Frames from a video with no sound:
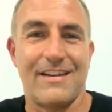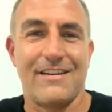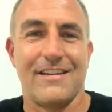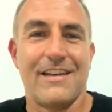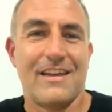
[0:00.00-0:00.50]

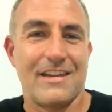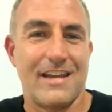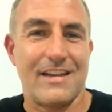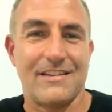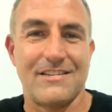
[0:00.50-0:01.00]
And
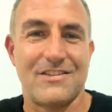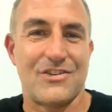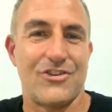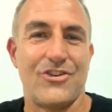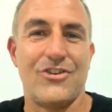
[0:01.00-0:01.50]
Jens
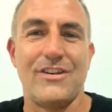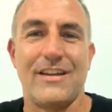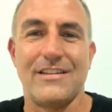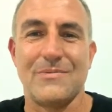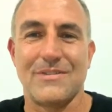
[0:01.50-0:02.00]

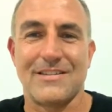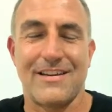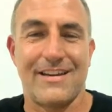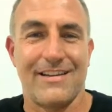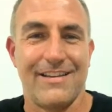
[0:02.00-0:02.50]
was
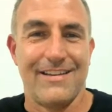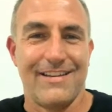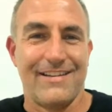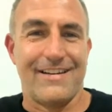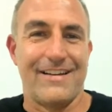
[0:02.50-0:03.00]
like
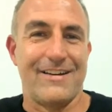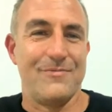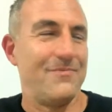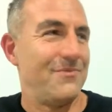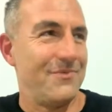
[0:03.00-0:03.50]

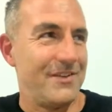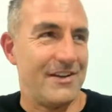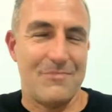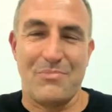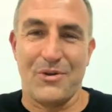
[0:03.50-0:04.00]

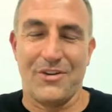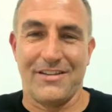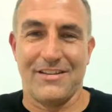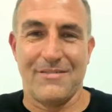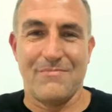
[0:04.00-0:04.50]
building
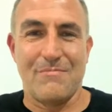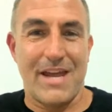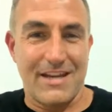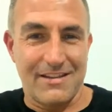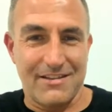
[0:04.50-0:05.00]
them,
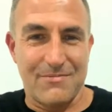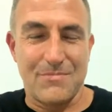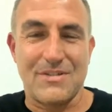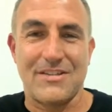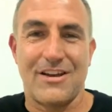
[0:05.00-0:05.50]
making them
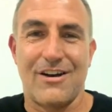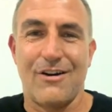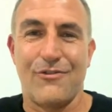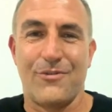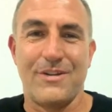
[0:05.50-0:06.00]

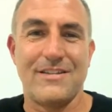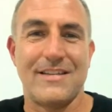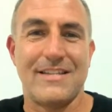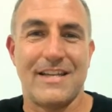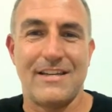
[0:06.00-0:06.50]
himself, and we used to
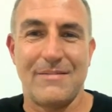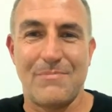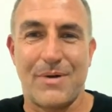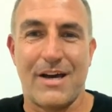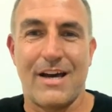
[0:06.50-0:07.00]
send him
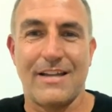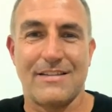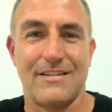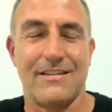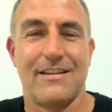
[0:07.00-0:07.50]
parts,
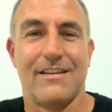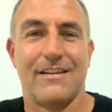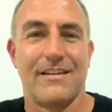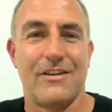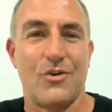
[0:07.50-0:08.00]
and
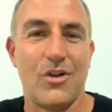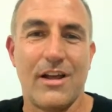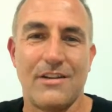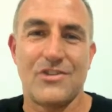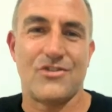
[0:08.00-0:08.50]
all
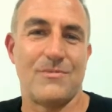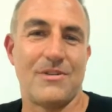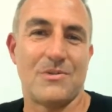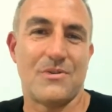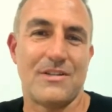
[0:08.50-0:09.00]
our
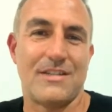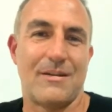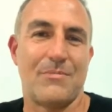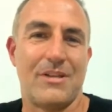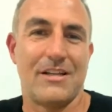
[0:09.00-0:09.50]
distributors were
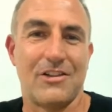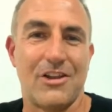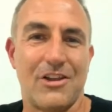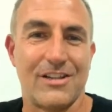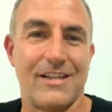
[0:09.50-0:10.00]
assembling
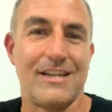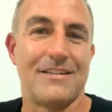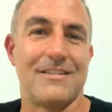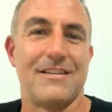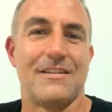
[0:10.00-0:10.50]
locally,
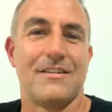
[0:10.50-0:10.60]
and